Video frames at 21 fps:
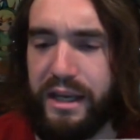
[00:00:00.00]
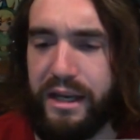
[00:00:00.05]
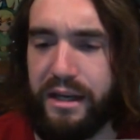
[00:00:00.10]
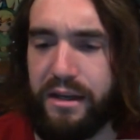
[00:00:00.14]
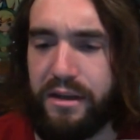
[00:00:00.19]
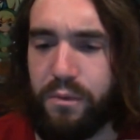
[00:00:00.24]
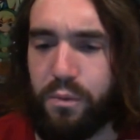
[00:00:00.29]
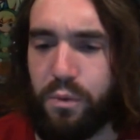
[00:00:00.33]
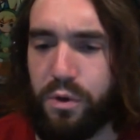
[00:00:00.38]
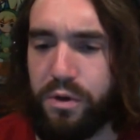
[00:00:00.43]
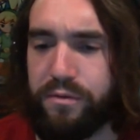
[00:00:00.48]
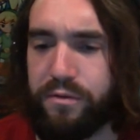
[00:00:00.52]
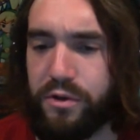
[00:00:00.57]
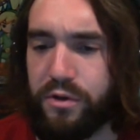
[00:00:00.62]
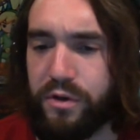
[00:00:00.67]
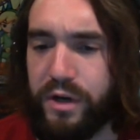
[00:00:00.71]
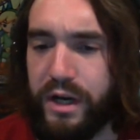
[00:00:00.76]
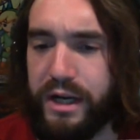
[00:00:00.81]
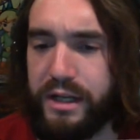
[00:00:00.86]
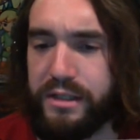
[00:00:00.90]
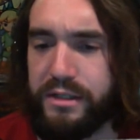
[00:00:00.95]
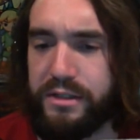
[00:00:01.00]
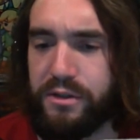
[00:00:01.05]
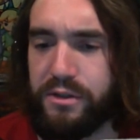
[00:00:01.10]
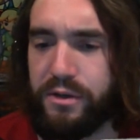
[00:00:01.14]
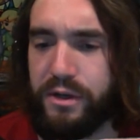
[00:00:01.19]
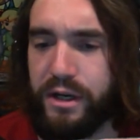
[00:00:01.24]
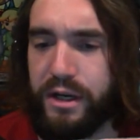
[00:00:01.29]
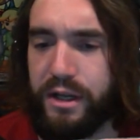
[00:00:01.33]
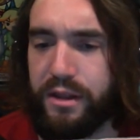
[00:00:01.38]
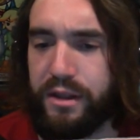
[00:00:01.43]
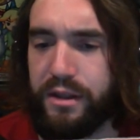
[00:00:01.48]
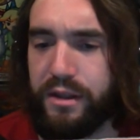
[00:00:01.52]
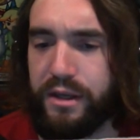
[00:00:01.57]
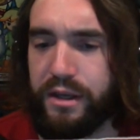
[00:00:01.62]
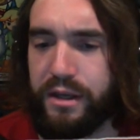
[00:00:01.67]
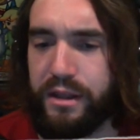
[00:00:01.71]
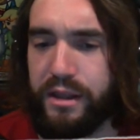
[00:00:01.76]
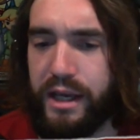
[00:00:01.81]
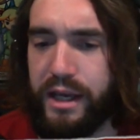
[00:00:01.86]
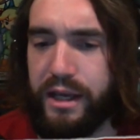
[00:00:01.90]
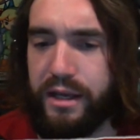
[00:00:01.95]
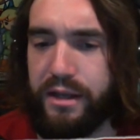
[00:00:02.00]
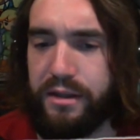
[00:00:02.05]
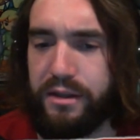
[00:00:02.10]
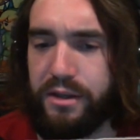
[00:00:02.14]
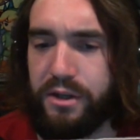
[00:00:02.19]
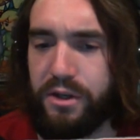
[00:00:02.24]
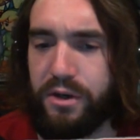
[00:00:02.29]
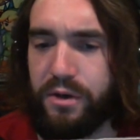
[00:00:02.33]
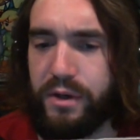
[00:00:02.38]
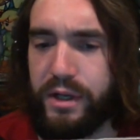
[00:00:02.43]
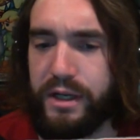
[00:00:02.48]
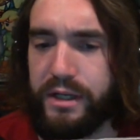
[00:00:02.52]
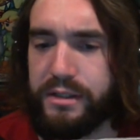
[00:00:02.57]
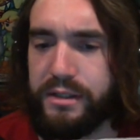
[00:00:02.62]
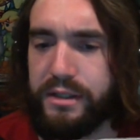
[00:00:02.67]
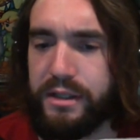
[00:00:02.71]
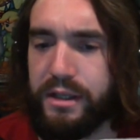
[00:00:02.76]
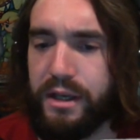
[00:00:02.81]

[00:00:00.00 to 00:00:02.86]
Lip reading: work for grots or anything like that in the codex,